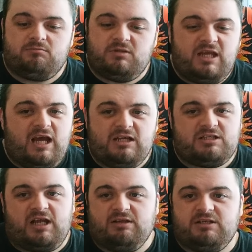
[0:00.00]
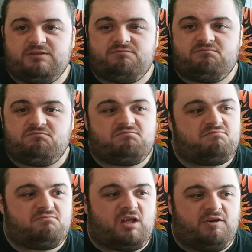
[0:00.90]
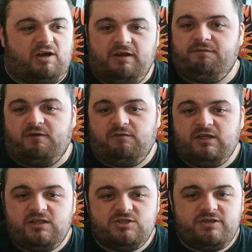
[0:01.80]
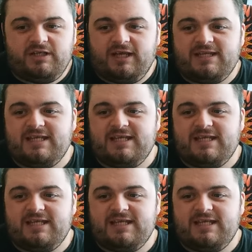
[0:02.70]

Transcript: yeah, I thoroughly enjoyed it.